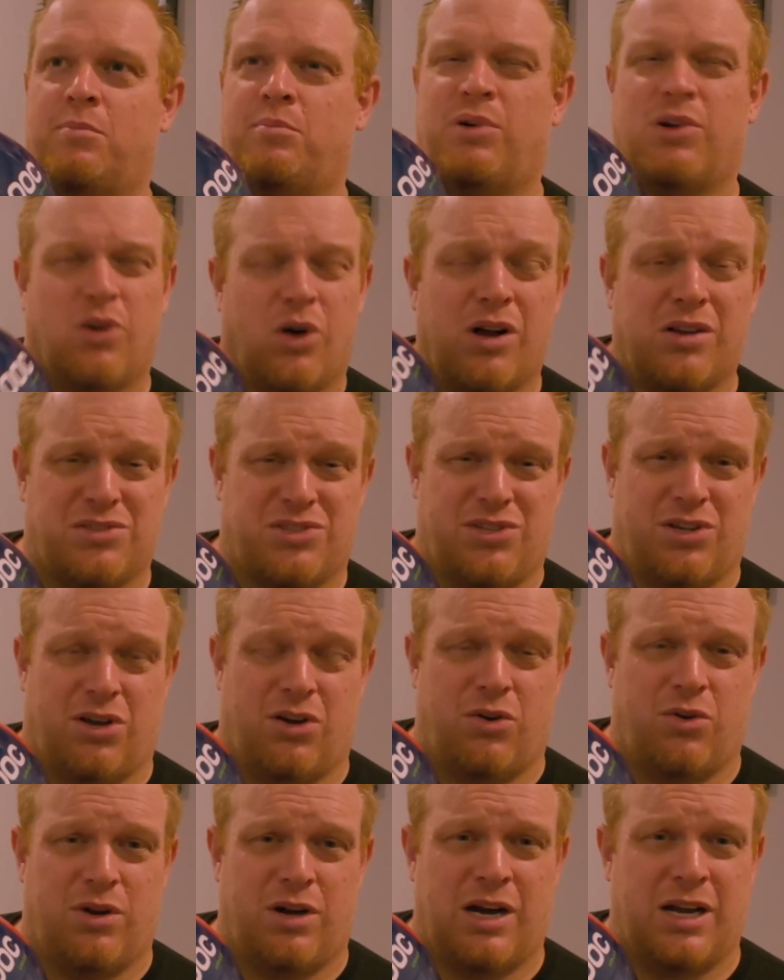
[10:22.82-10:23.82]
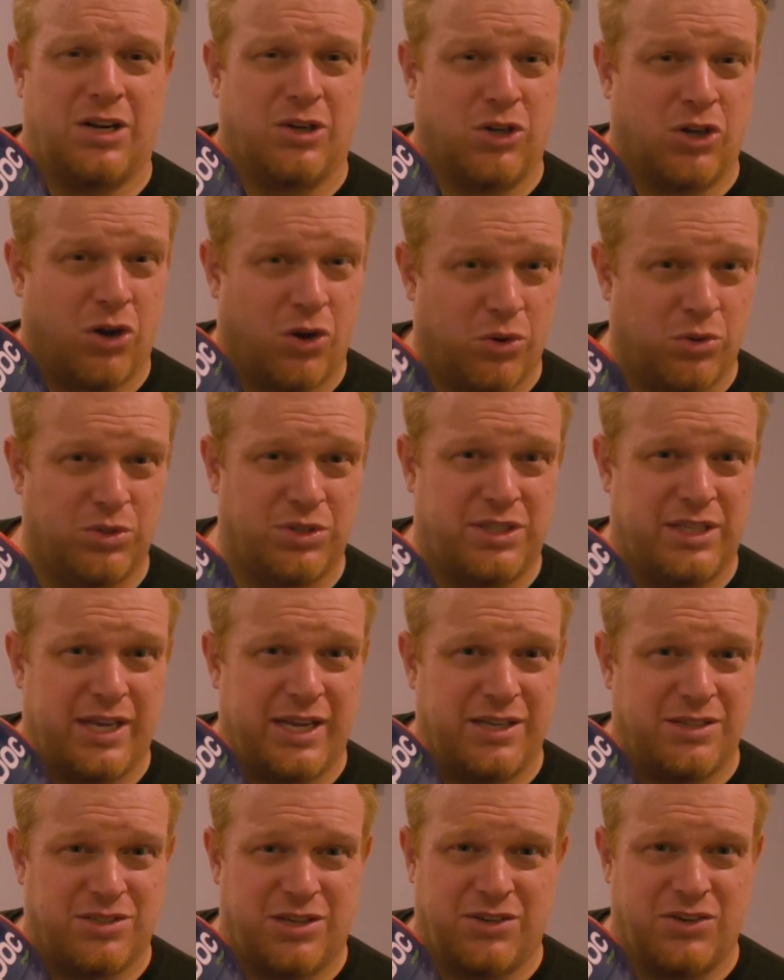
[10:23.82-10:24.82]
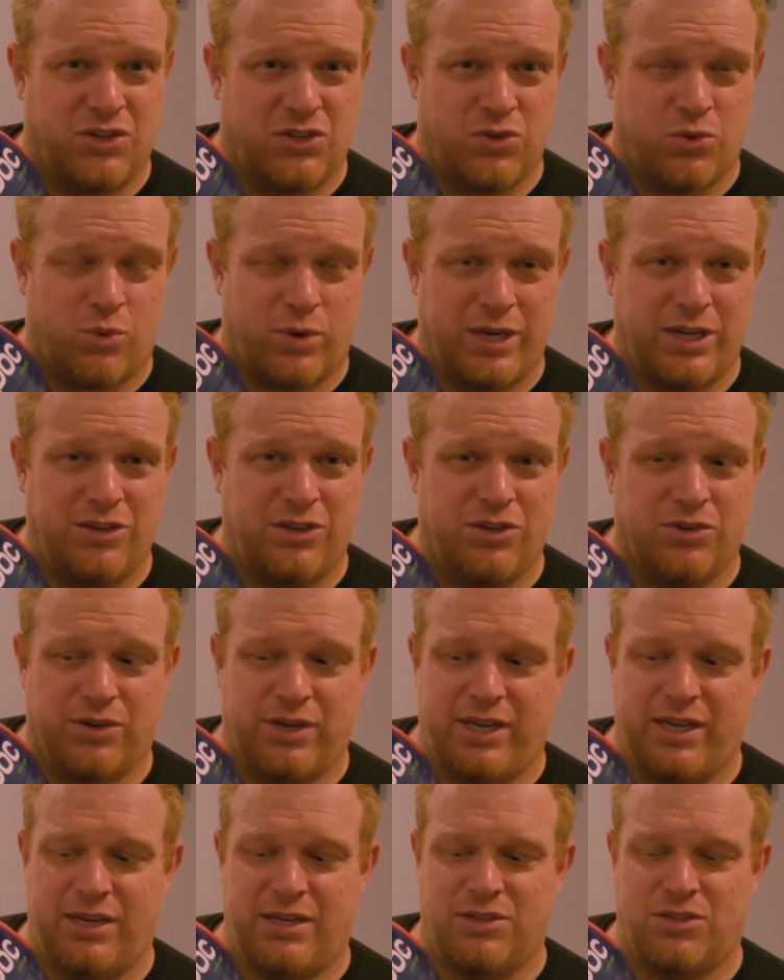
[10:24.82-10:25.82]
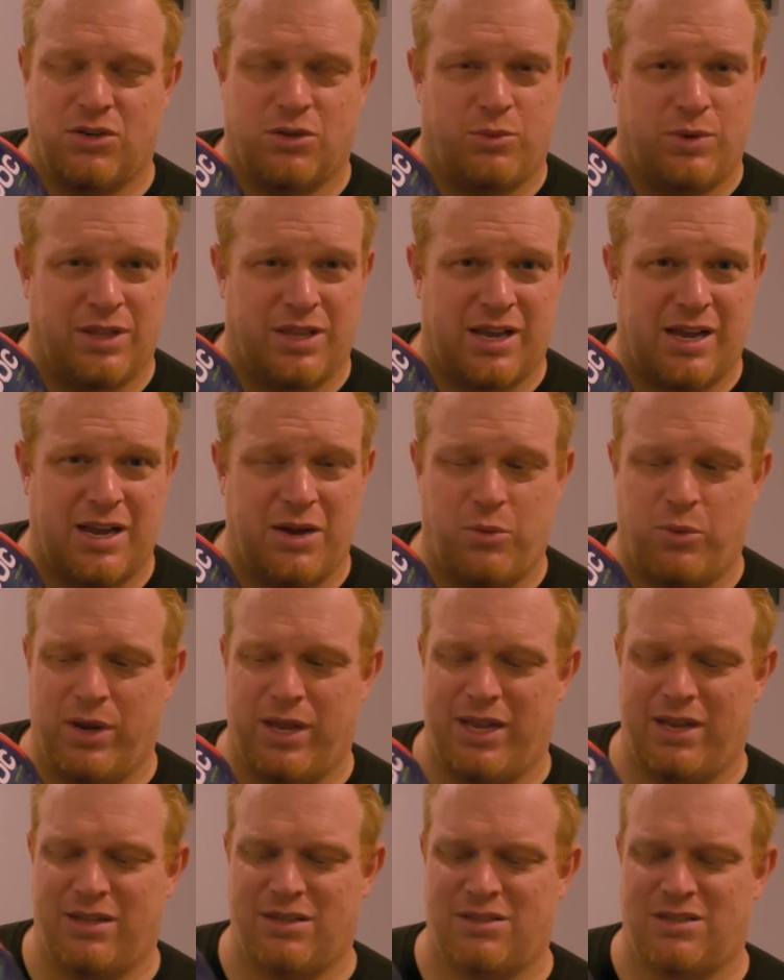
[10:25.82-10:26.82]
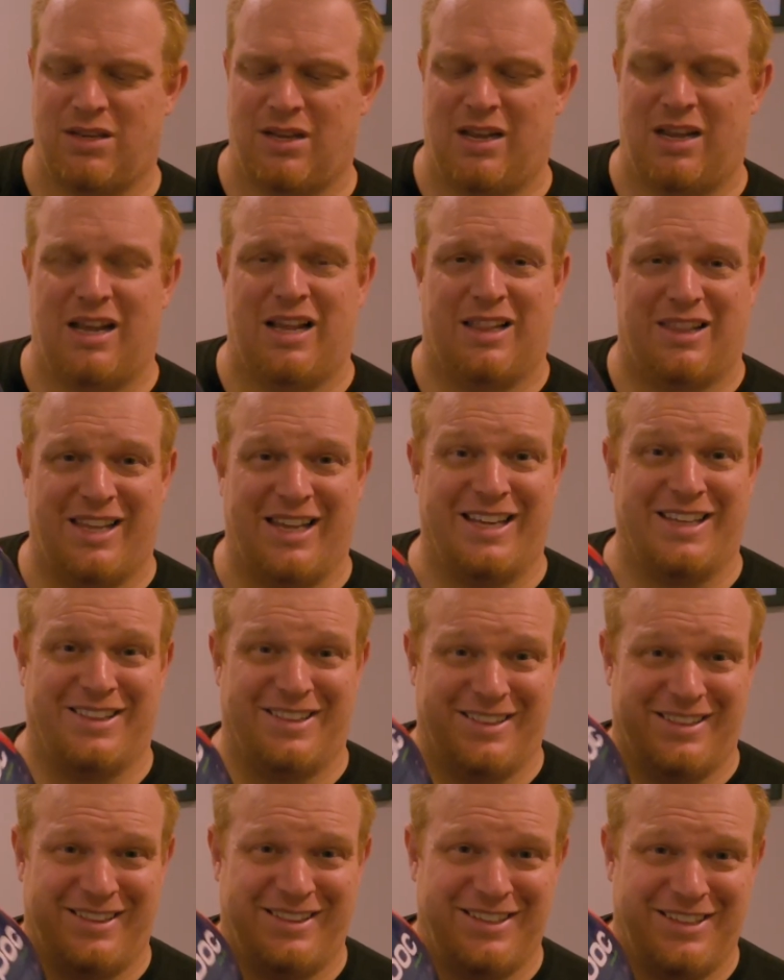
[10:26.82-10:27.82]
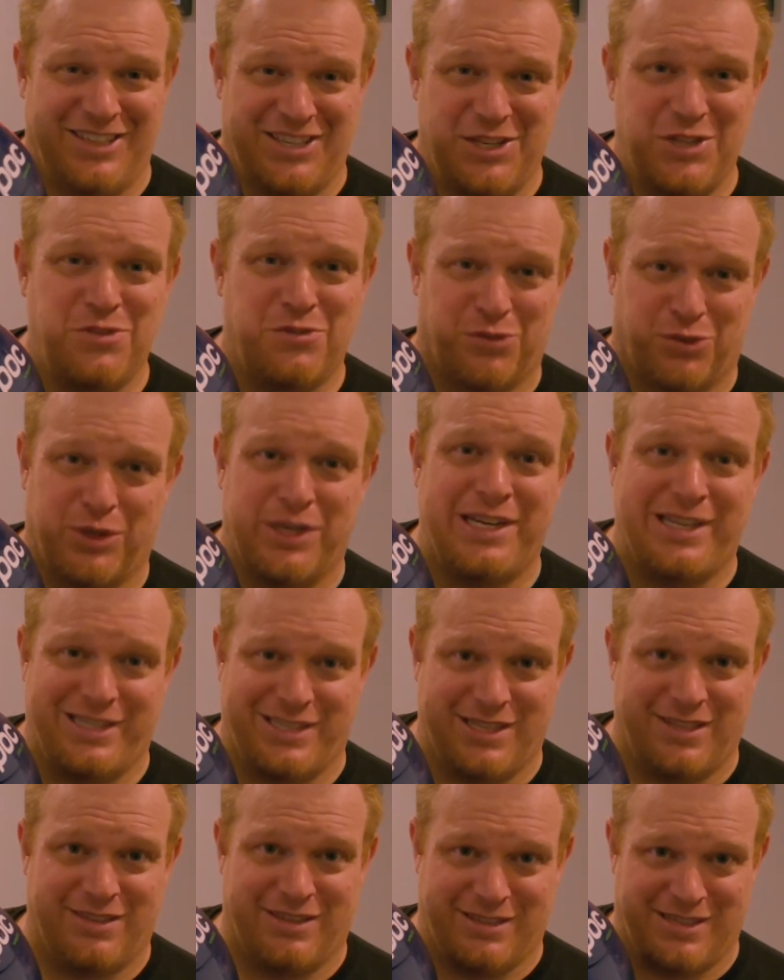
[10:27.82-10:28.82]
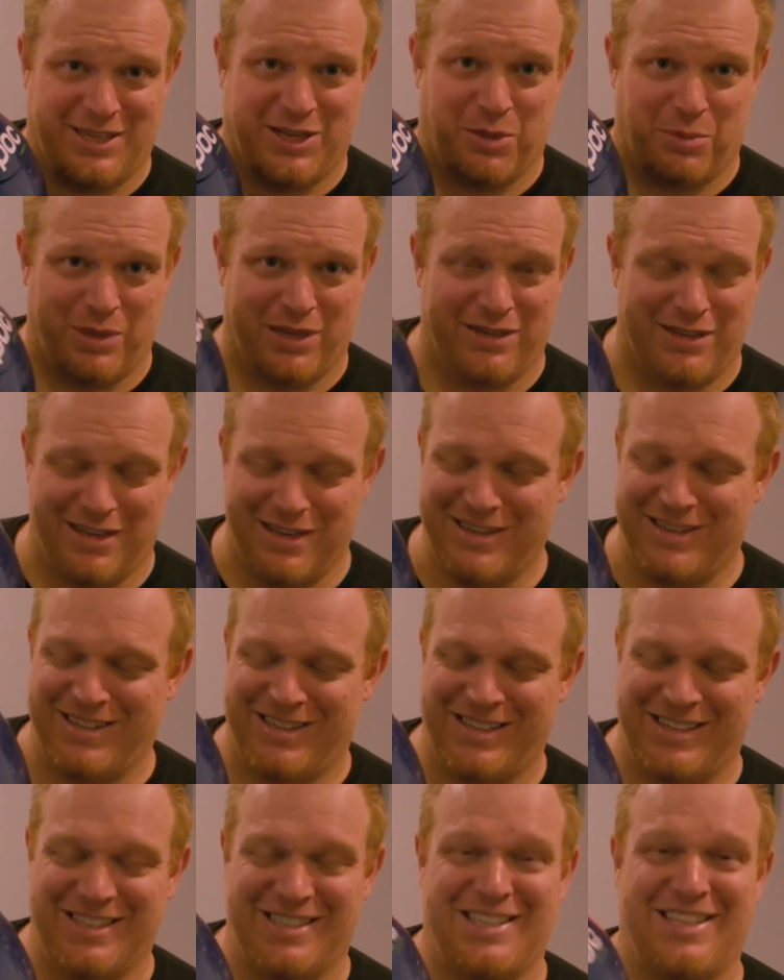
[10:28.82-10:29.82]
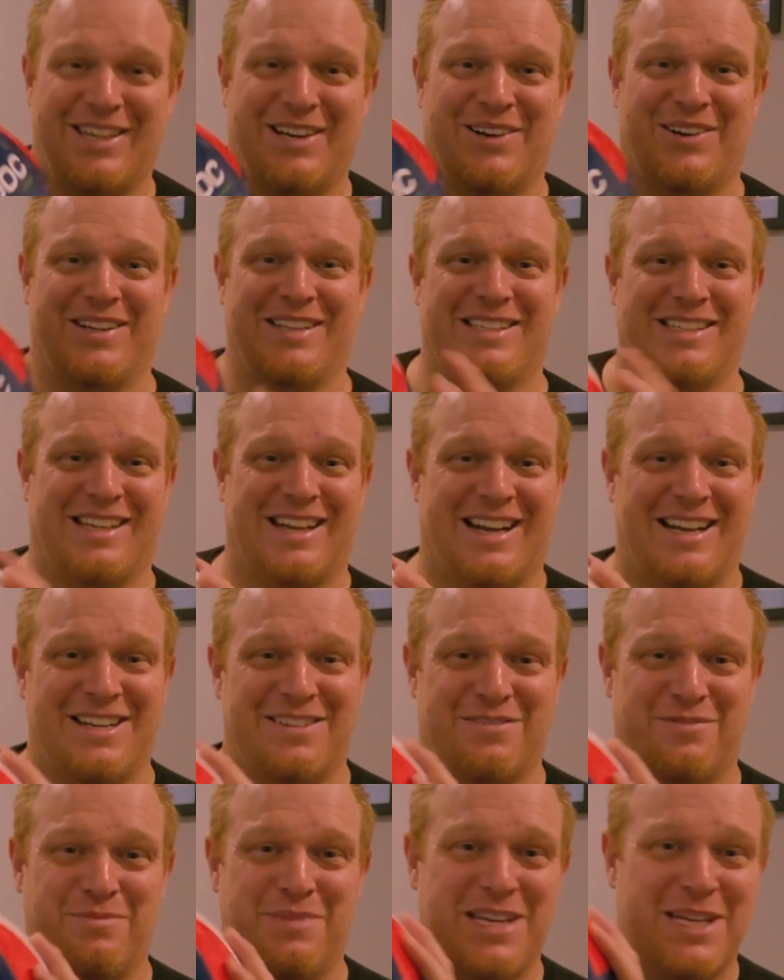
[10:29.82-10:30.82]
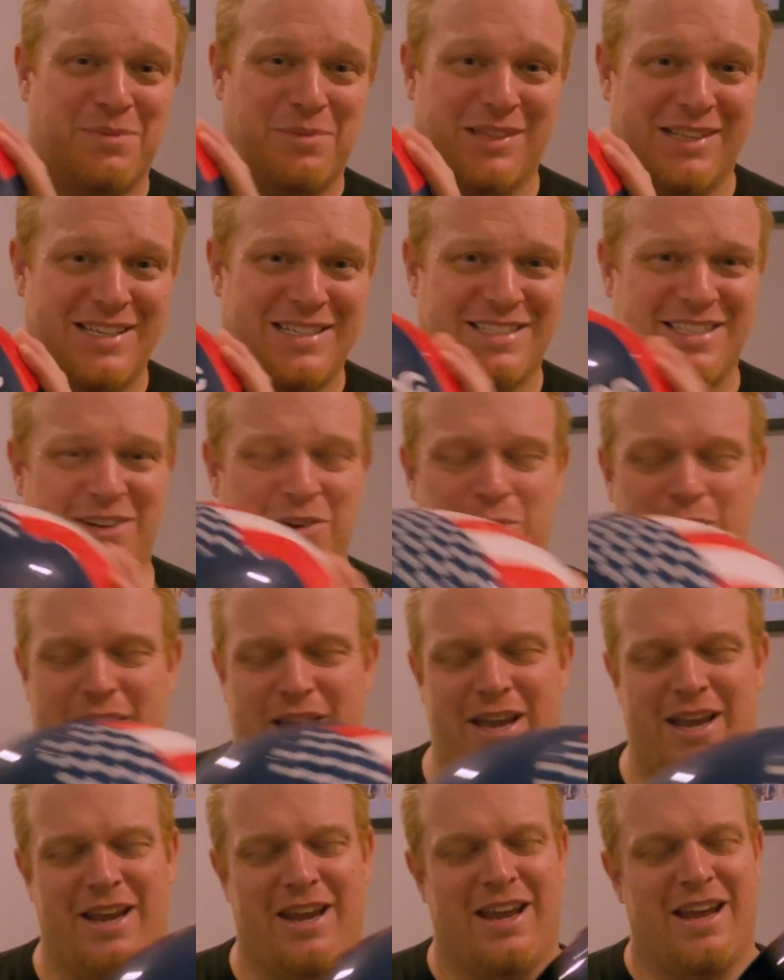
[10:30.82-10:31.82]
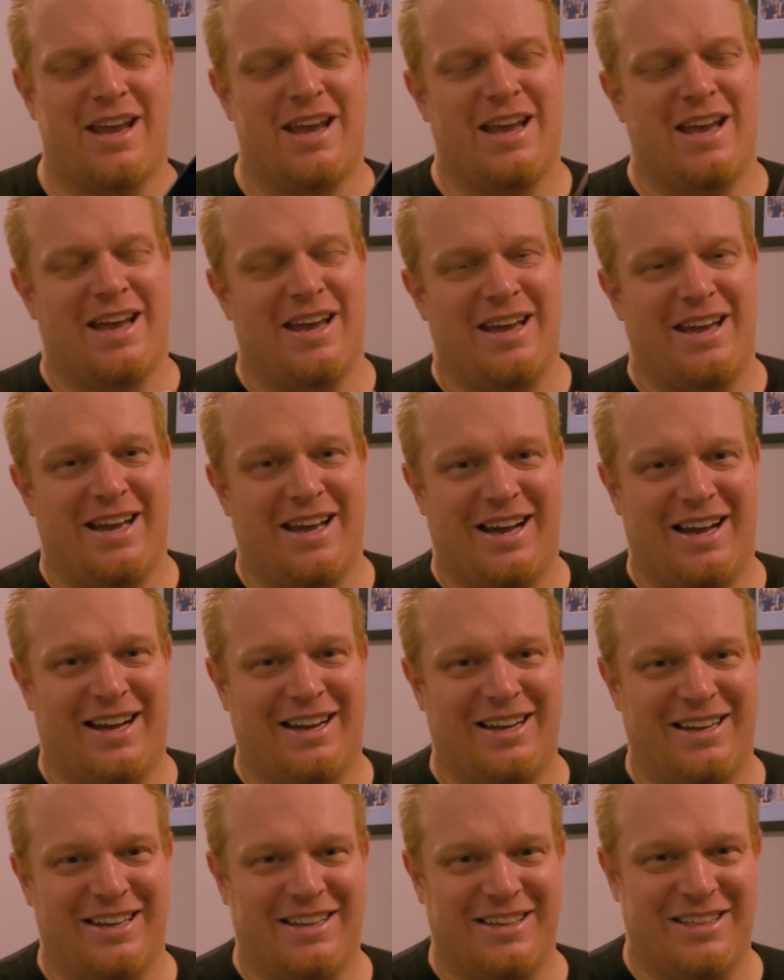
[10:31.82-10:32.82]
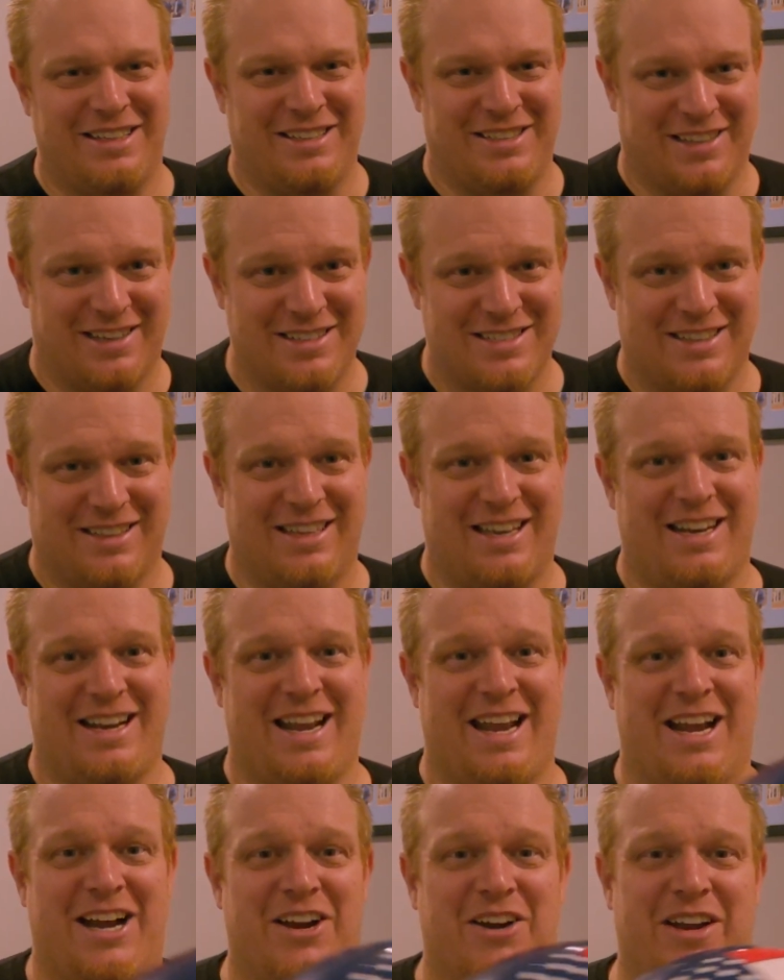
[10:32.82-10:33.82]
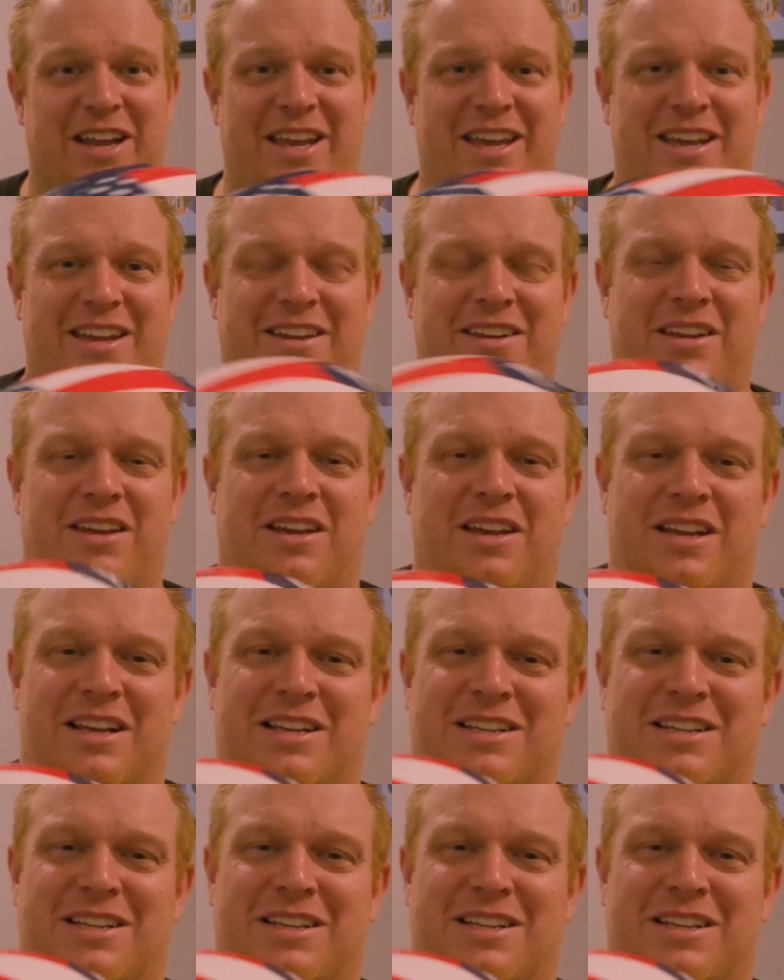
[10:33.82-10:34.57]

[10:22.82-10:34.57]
But also on cold days, under 20 degrees or with high winds, like you freeze in this helmet. So it's kind of minimalist in a way, and it does let air in.